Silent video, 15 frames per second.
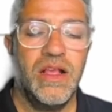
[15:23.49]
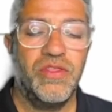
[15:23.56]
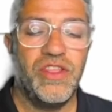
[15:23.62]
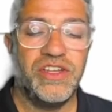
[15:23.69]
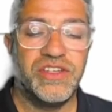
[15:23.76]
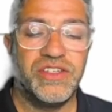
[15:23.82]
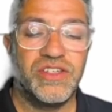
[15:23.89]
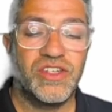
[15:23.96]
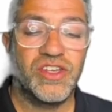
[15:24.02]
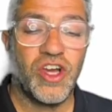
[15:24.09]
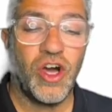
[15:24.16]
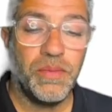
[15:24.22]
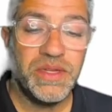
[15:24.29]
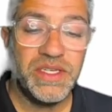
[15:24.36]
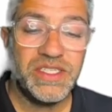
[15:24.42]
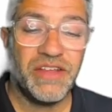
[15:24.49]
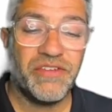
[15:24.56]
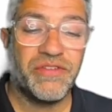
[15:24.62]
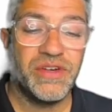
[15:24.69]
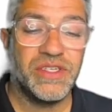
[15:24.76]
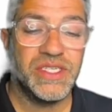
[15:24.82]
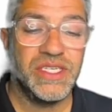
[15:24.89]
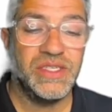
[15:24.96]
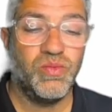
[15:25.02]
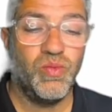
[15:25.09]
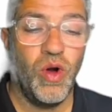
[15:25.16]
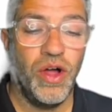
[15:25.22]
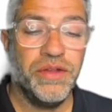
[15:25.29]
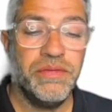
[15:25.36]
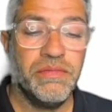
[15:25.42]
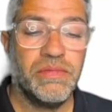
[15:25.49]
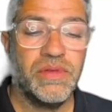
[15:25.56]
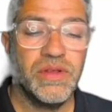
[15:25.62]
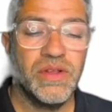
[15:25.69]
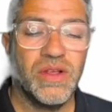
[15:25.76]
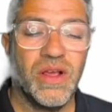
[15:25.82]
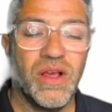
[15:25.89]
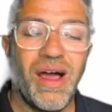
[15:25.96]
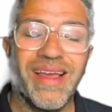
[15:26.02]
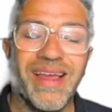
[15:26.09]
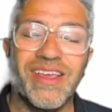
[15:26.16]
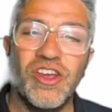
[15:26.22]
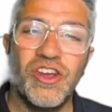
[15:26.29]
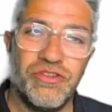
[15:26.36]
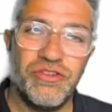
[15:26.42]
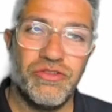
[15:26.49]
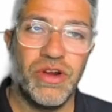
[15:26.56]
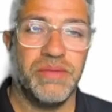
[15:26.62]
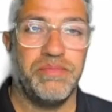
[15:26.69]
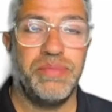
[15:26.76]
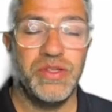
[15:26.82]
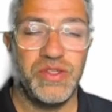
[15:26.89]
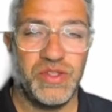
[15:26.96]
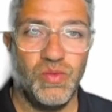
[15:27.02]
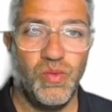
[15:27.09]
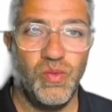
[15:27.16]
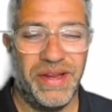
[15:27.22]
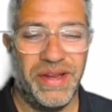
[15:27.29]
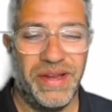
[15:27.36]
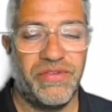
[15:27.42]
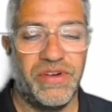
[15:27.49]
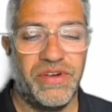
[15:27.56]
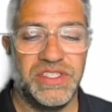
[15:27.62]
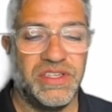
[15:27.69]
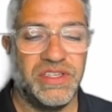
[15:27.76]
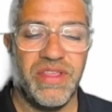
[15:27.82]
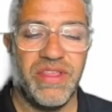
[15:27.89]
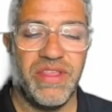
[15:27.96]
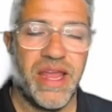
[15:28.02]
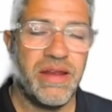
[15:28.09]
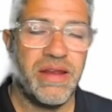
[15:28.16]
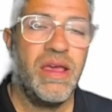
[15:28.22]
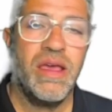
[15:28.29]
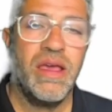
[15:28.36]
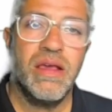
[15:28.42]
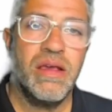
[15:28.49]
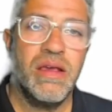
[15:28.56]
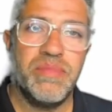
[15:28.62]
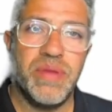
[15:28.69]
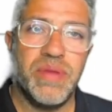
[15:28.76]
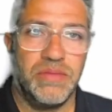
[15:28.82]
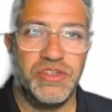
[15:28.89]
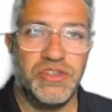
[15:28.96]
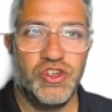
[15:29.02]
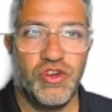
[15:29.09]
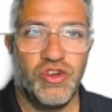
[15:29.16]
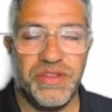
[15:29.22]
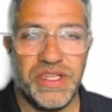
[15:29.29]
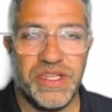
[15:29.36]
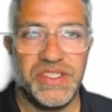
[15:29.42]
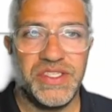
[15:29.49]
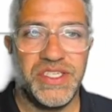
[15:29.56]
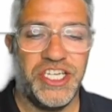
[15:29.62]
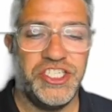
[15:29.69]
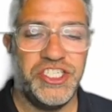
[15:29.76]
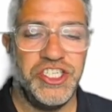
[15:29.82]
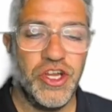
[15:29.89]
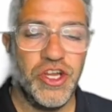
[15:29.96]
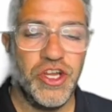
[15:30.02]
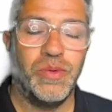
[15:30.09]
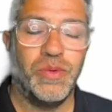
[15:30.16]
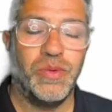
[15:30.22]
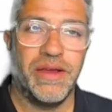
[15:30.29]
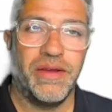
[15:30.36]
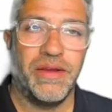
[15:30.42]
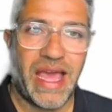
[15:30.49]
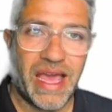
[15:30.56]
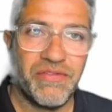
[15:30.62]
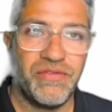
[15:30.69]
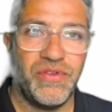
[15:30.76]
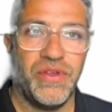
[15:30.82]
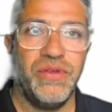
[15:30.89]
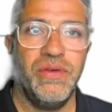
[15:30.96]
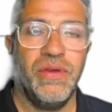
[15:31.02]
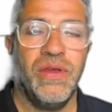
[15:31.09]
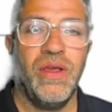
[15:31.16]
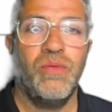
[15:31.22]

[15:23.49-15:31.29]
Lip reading: The common difference is 1. I could put a 1 in front of the n, but I'm sure at this stage you know we don't have to.